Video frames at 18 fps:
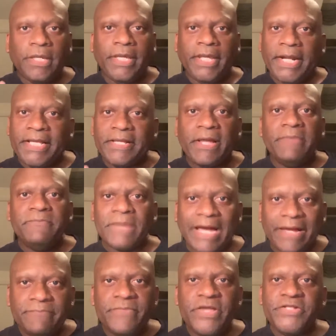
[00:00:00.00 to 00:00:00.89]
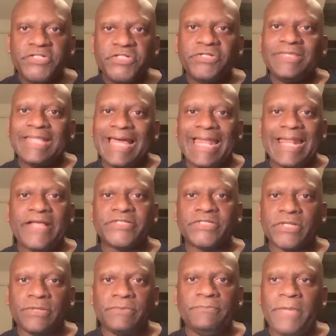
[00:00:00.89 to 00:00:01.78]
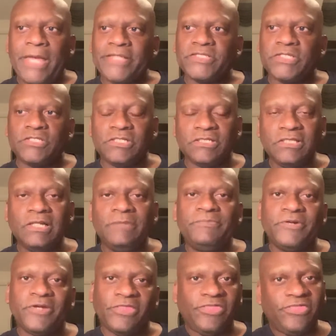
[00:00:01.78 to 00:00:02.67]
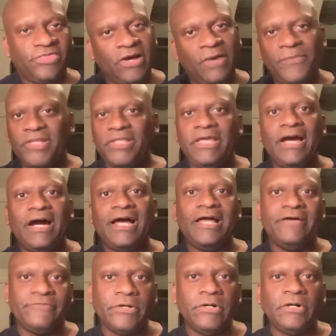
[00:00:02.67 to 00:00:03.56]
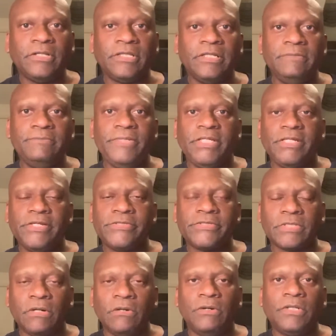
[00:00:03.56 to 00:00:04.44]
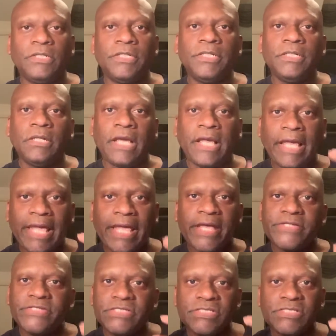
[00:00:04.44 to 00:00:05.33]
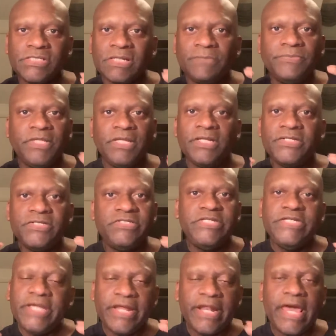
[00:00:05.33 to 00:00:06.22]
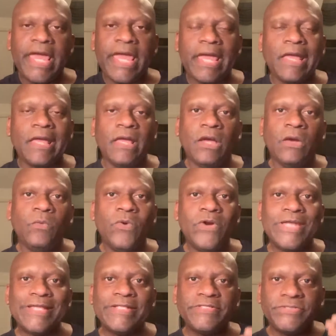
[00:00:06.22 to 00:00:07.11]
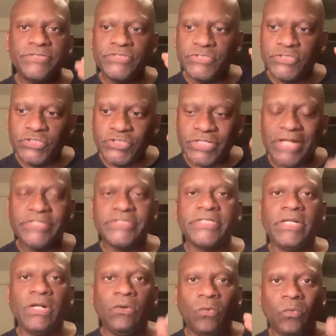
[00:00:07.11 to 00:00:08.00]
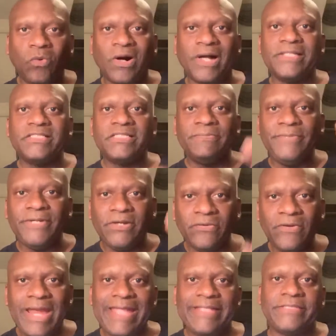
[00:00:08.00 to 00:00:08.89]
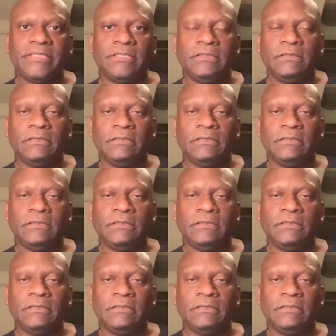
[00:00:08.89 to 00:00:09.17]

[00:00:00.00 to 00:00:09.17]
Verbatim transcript: and I I mentioned that as a as a deliberate thumb in the eye of Oakland because Oakland has something in its DNA where it doesn't want to be great,